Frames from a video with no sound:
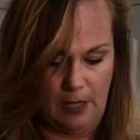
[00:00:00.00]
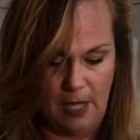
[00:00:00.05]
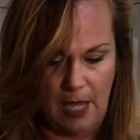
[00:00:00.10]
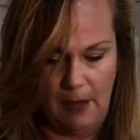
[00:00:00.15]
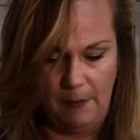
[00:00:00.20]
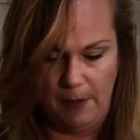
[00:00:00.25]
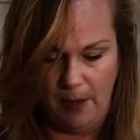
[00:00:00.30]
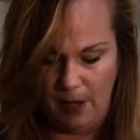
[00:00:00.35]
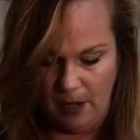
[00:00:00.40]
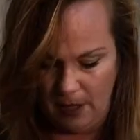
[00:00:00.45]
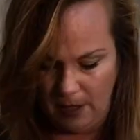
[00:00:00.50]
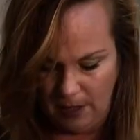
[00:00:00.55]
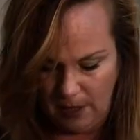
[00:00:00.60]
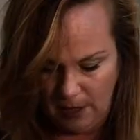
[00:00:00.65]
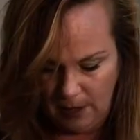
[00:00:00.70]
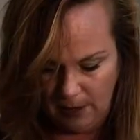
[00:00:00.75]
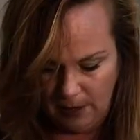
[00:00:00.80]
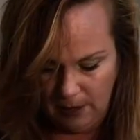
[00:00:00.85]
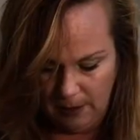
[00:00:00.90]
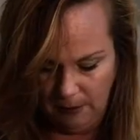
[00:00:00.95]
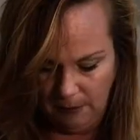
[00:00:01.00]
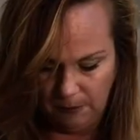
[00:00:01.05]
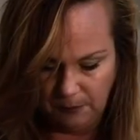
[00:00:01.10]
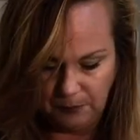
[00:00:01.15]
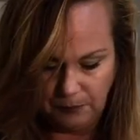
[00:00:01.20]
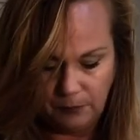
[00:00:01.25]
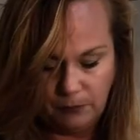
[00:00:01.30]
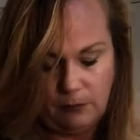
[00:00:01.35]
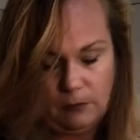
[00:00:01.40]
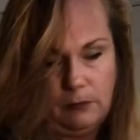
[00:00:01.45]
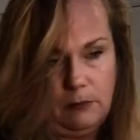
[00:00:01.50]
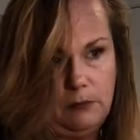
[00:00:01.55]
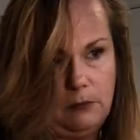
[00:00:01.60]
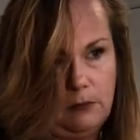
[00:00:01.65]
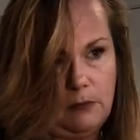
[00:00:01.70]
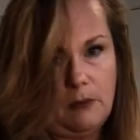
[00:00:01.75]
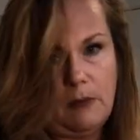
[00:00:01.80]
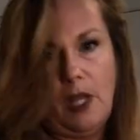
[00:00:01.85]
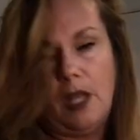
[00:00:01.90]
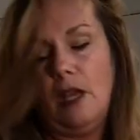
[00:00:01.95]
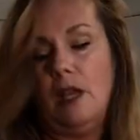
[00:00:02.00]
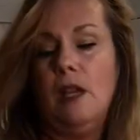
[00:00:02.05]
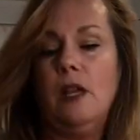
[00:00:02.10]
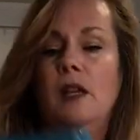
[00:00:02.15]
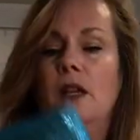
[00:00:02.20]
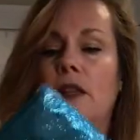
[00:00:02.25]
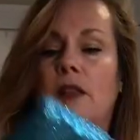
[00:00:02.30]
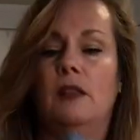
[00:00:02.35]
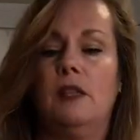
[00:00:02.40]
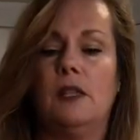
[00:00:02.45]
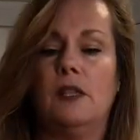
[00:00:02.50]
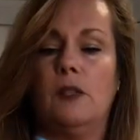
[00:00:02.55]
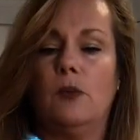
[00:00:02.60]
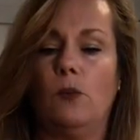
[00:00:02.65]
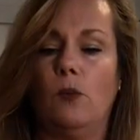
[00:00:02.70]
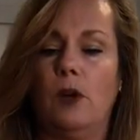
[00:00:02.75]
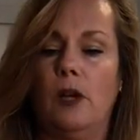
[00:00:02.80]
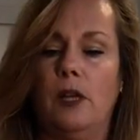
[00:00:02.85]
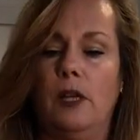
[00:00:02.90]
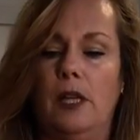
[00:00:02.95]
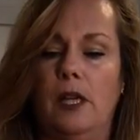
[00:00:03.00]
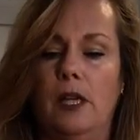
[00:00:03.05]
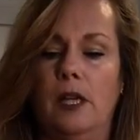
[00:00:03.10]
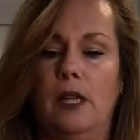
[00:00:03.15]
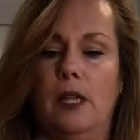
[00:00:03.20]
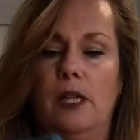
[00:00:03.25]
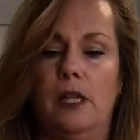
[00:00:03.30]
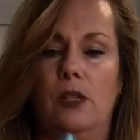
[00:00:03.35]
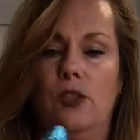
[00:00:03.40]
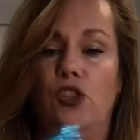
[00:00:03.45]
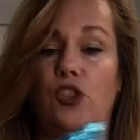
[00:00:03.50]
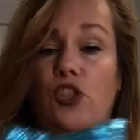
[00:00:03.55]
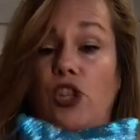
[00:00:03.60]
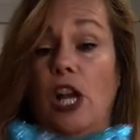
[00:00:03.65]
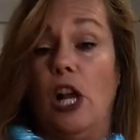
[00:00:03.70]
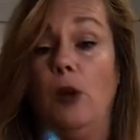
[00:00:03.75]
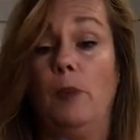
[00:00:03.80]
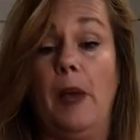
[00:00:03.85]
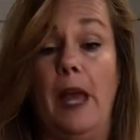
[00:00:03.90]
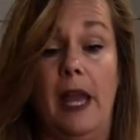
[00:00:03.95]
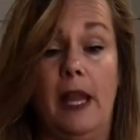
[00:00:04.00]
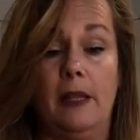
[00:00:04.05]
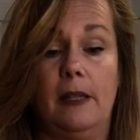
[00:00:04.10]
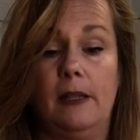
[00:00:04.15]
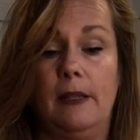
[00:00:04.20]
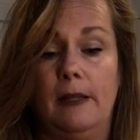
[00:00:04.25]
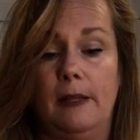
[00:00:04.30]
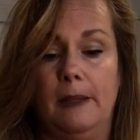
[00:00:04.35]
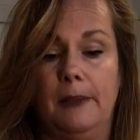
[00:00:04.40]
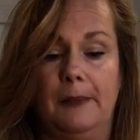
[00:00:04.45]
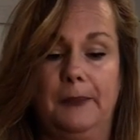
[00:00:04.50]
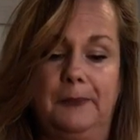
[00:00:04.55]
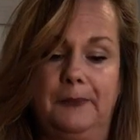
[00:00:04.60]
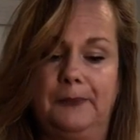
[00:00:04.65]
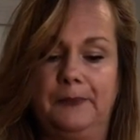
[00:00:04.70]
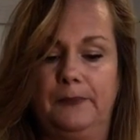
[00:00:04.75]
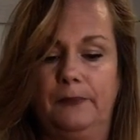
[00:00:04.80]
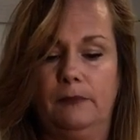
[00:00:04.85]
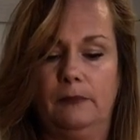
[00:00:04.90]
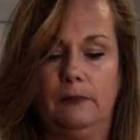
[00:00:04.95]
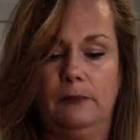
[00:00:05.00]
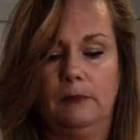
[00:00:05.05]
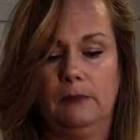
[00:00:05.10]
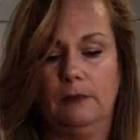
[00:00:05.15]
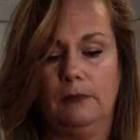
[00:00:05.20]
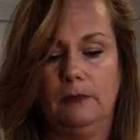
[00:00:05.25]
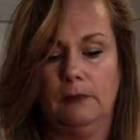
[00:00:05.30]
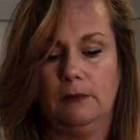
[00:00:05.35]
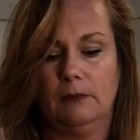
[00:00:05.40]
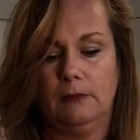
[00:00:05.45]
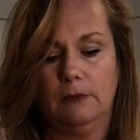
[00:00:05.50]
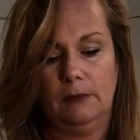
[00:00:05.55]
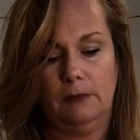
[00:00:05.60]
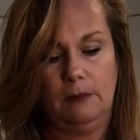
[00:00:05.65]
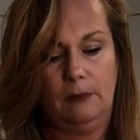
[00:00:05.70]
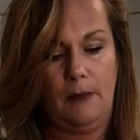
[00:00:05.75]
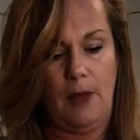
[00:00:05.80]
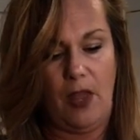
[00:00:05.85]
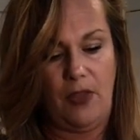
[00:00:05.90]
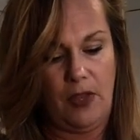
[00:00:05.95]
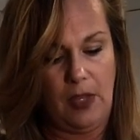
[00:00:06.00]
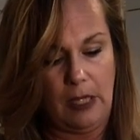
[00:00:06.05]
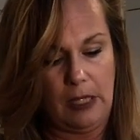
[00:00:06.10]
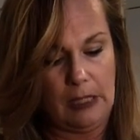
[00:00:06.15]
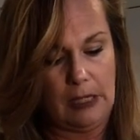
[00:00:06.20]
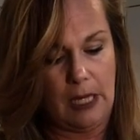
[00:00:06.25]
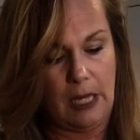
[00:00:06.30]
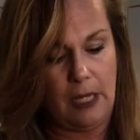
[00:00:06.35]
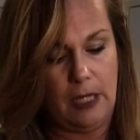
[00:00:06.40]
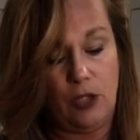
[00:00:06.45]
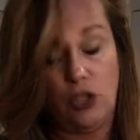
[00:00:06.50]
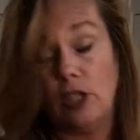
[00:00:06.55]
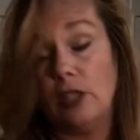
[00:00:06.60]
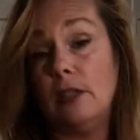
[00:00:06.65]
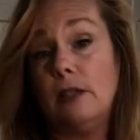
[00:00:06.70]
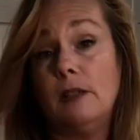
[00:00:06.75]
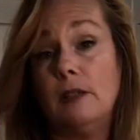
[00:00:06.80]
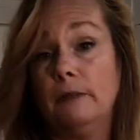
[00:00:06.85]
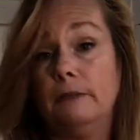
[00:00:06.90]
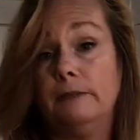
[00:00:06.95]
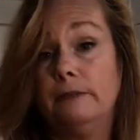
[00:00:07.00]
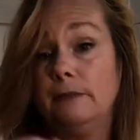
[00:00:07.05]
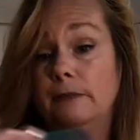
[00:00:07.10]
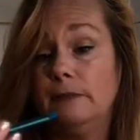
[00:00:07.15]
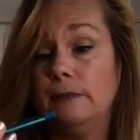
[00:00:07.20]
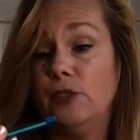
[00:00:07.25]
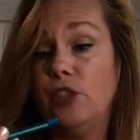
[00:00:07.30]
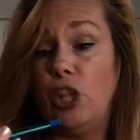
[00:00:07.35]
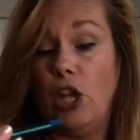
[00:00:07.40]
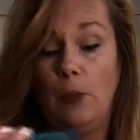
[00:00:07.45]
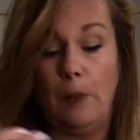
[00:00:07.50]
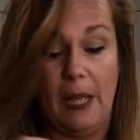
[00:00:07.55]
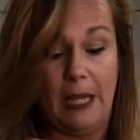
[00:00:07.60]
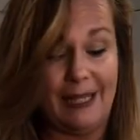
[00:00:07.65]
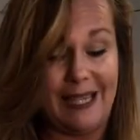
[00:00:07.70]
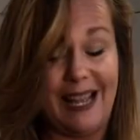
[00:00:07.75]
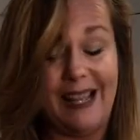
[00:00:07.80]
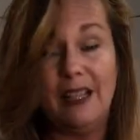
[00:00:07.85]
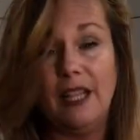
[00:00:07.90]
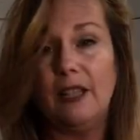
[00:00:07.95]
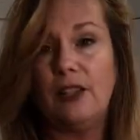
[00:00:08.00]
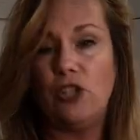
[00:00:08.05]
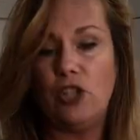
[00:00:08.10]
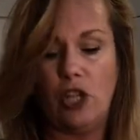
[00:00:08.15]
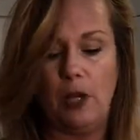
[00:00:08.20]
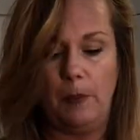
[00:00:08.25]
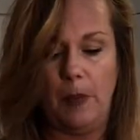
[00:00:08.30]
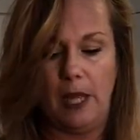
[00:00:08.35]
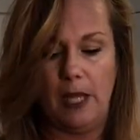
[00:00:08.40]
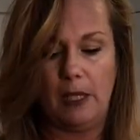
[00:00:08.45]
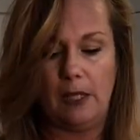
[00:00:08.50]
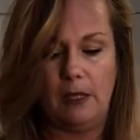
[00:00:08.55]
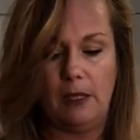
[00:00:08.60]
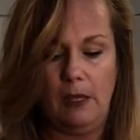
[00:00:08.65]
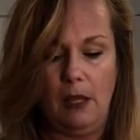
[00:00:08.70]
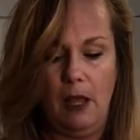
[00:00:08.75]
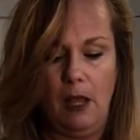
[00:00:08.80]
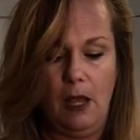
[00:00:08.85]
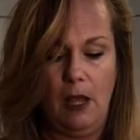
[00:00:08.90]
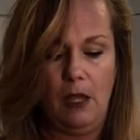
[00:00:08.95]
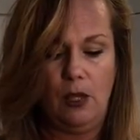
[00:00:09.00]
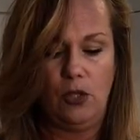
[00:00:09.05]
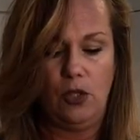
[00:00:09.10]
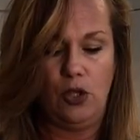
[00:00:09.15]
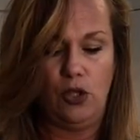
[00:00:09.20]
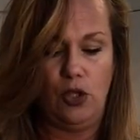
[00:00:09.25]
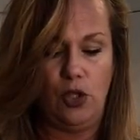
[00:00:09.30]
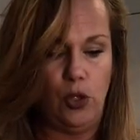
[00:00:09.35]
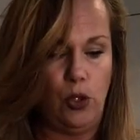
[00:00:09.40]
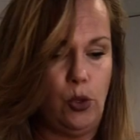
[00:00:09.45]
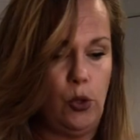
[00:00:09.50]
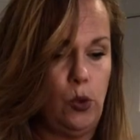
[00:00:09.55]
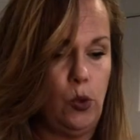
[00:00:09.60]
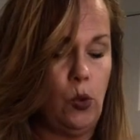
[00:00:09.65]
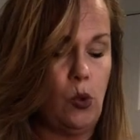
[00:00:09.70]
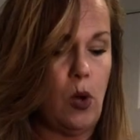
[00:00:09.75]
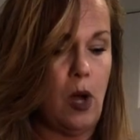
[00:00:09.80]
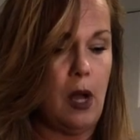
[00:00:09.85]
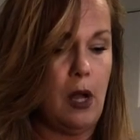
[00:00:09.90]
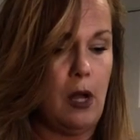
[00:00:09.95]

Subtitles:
another pocket. This one is gel pens. Nothing exciting, just gel pens. I like the gel pens to do